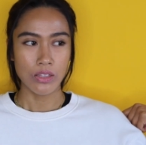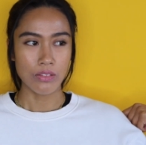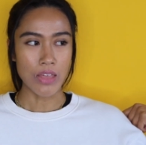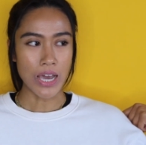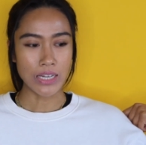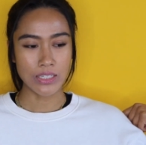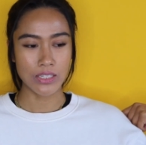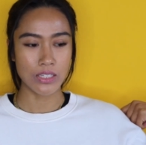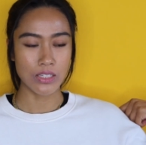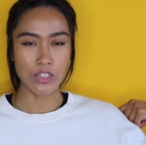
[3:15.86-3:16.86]

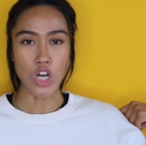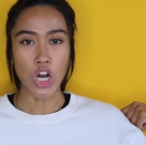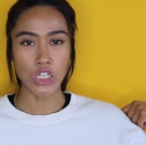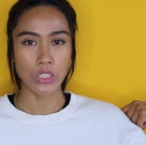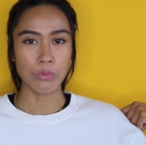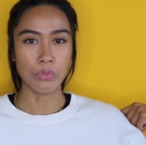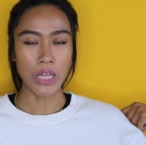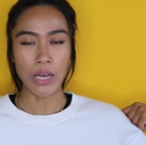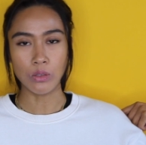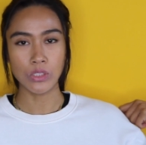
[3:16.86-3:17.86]
that doctor
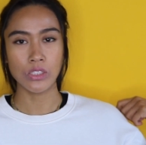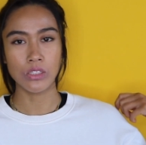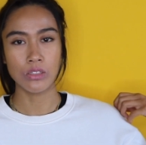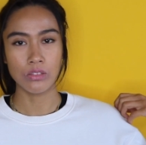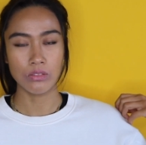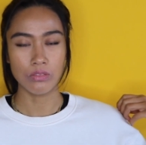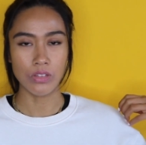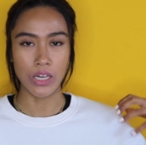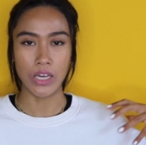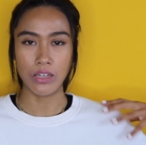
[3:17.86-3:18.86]
blouse
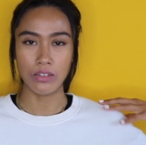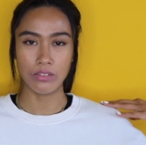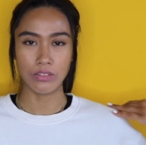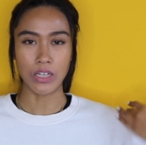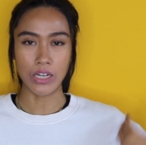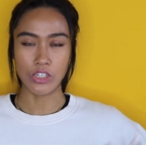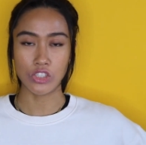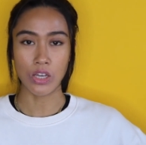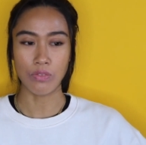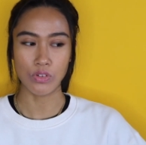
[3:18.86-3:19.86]
that kind of
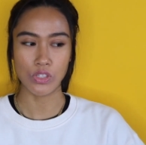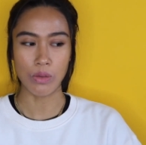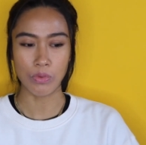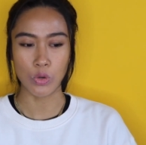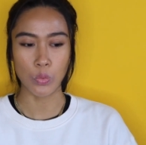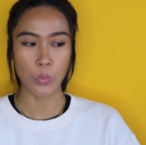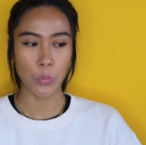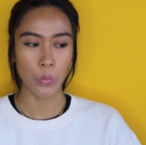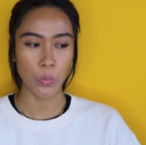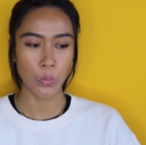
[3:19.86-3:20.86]
just covers up your
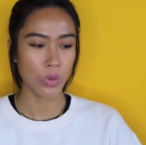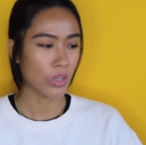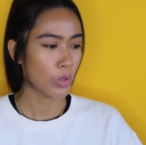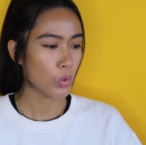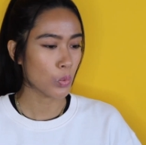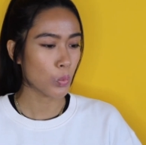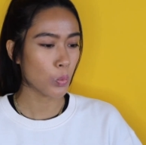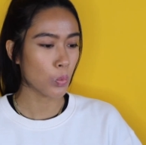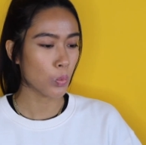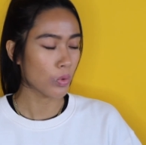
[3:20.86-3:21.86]
your
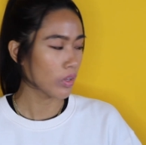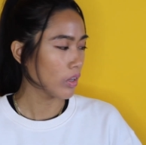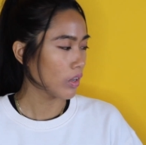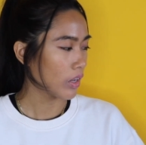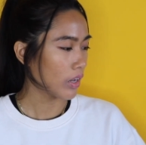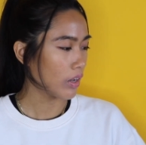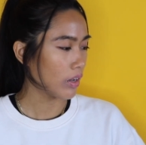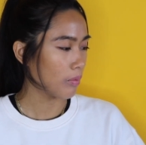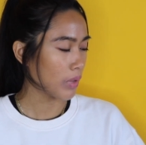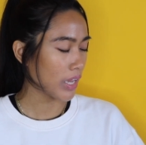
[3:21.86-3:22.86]

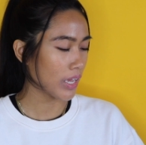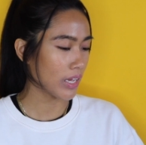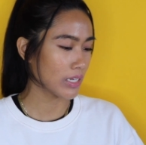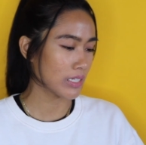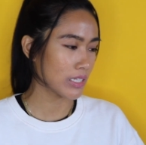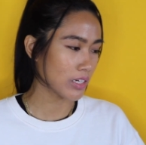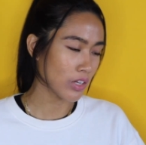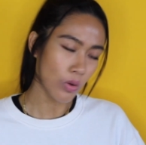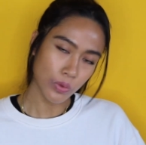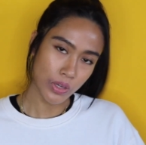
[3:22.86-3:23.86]
um, and
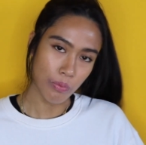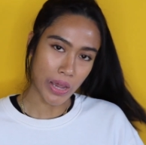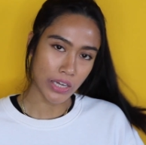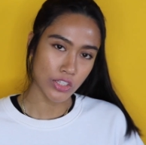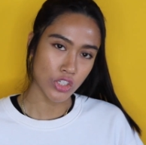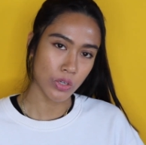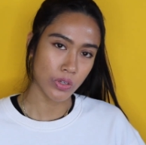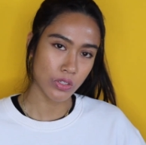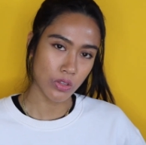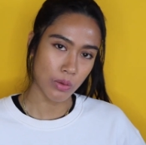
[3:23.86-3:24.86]
only your back is
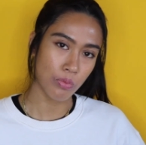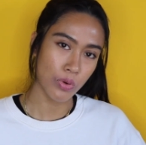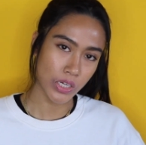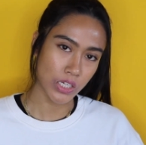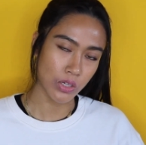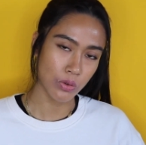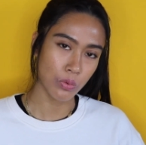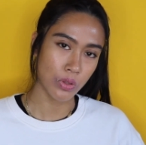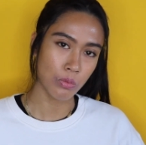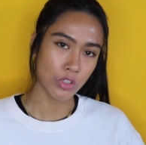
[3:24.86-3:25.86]
showing. So they prick you
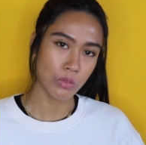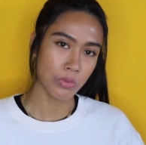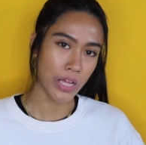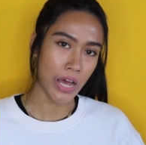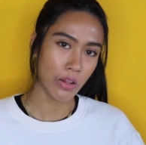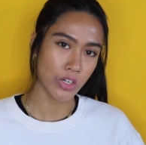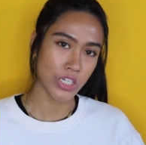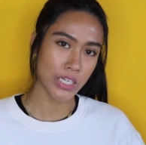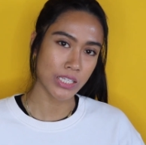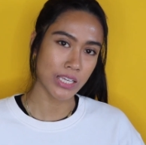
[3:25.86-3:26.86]
with multiple
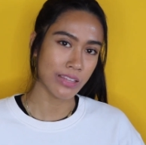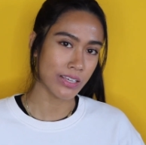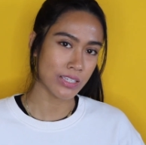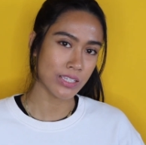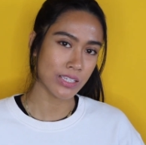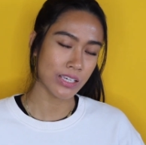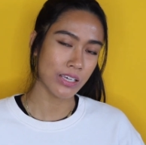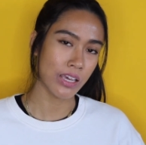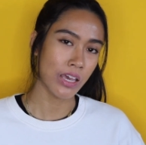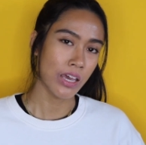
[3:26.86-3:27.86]
allergens and they
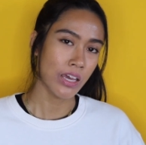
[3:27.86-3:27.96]
see